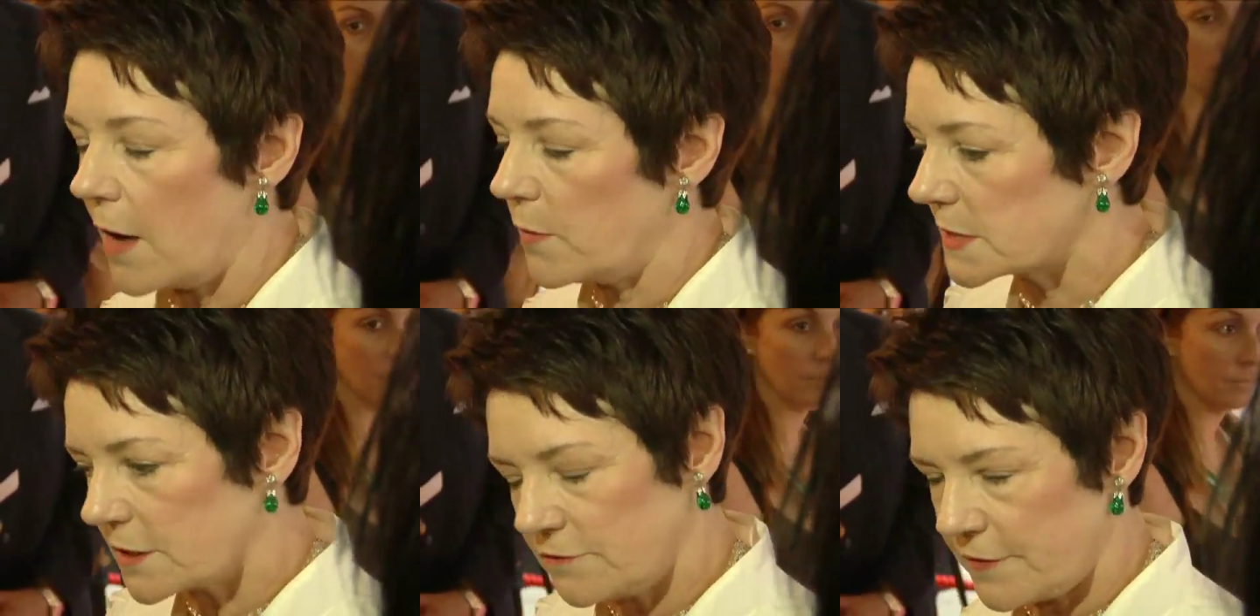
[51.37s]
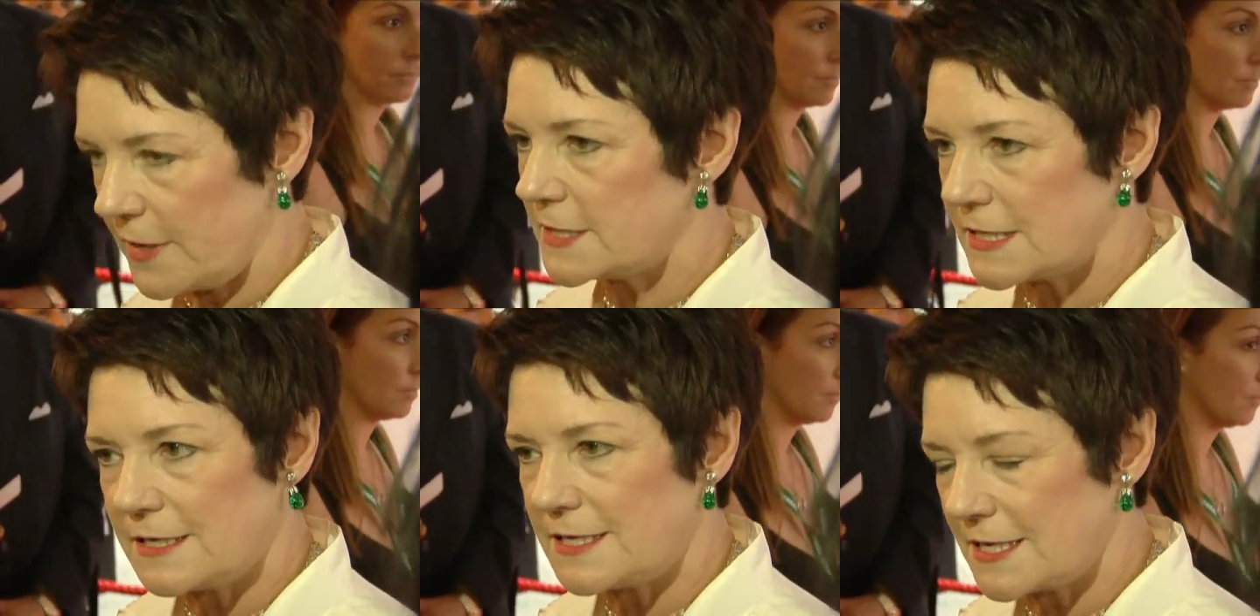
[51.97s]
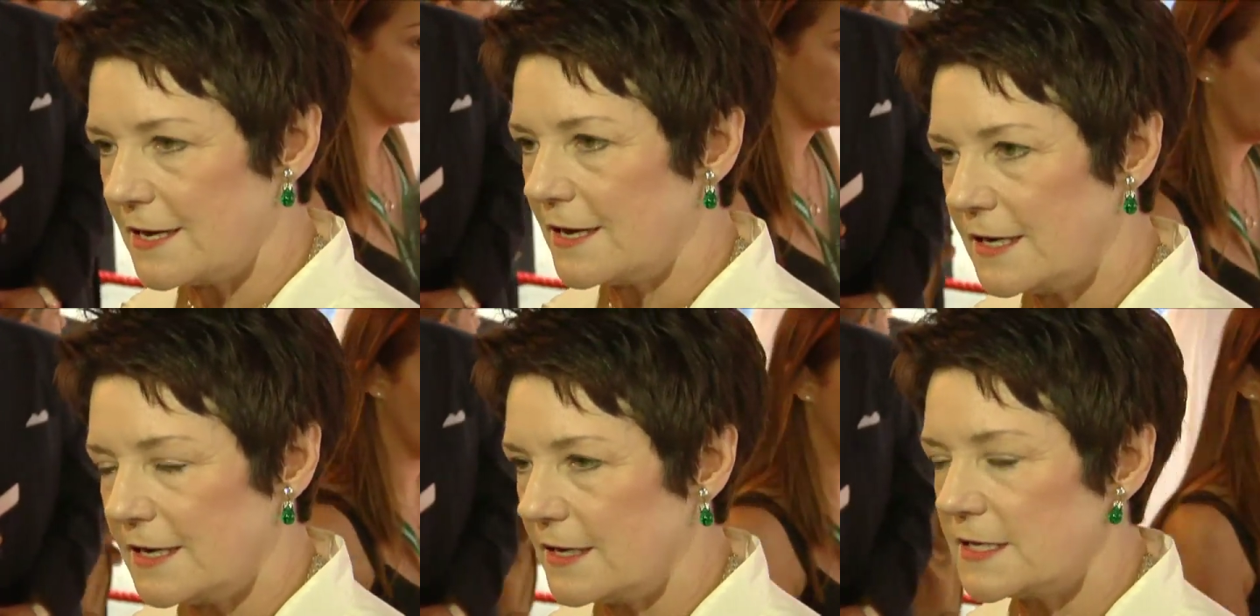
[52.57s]
was convinced it did.
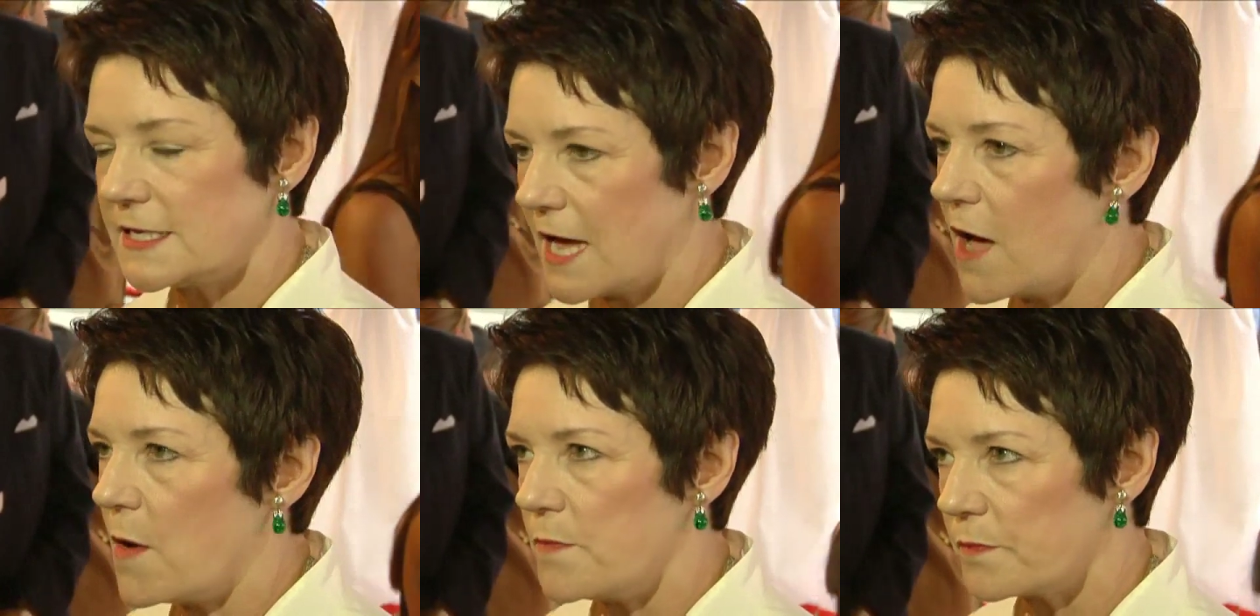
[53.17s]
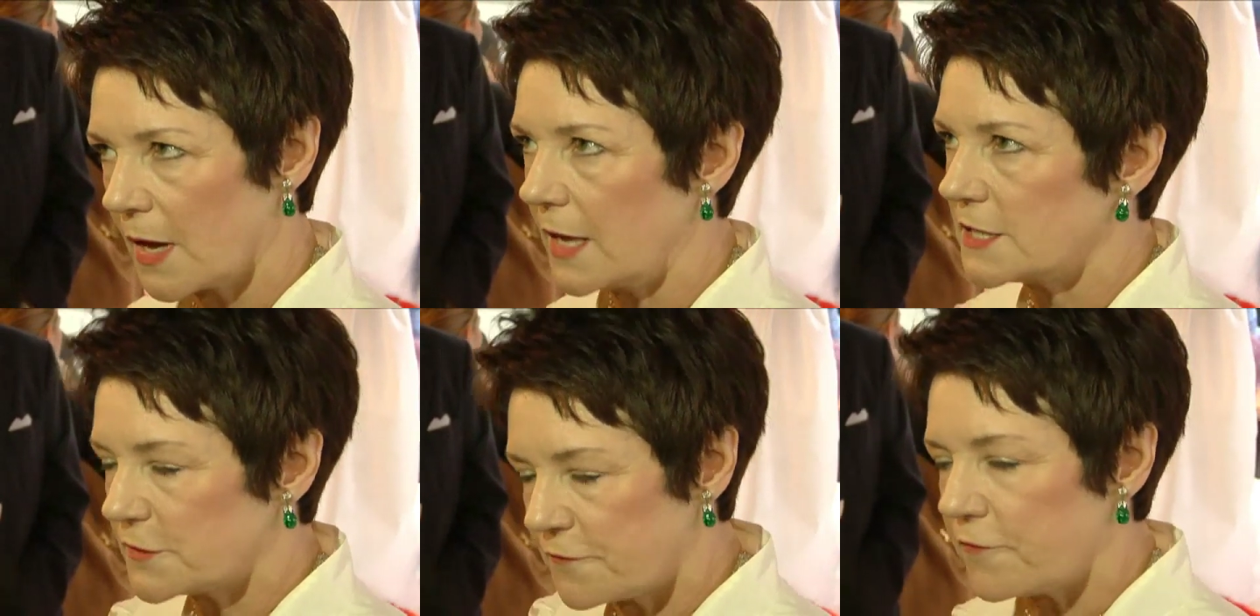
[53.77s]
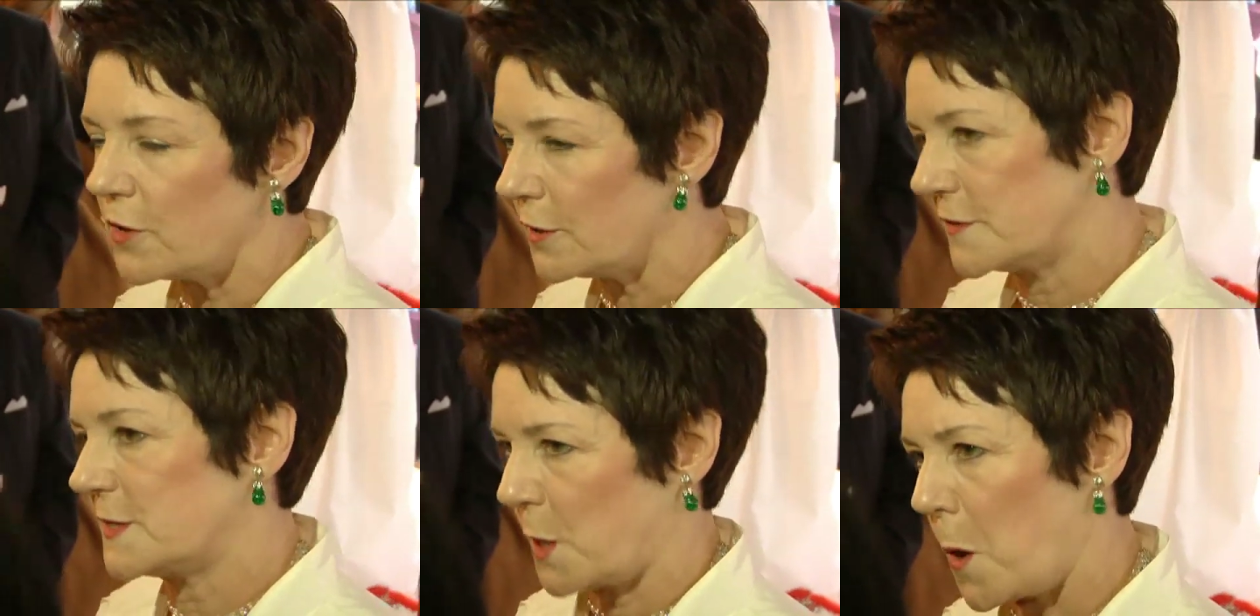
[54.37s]
It's um, it's full of
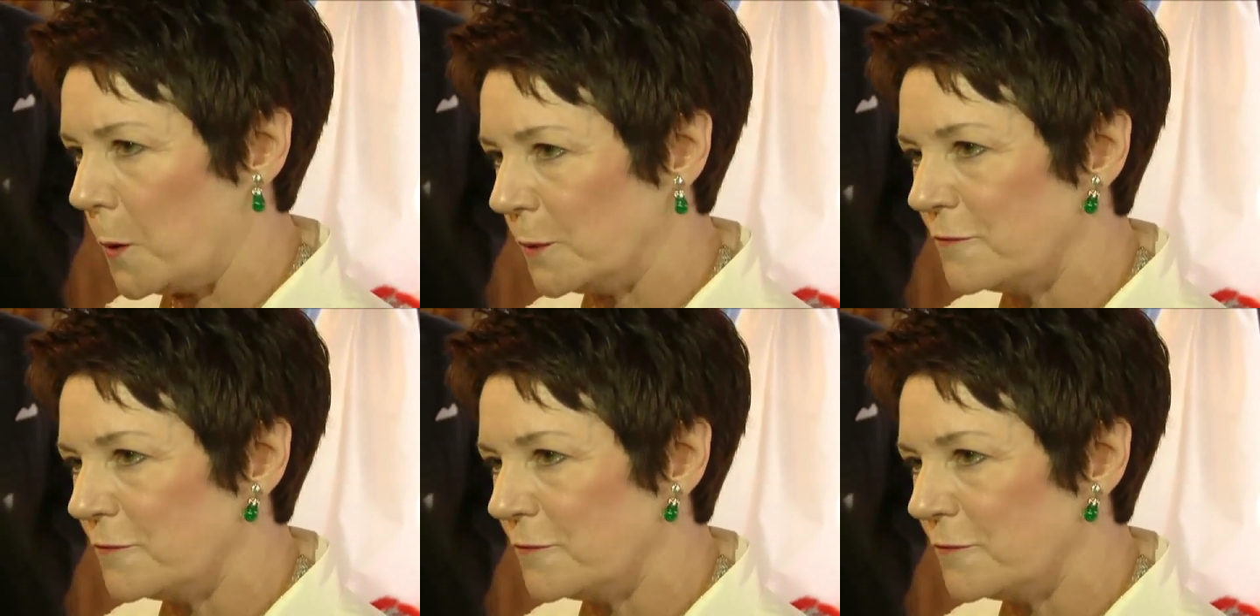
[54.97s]
soul,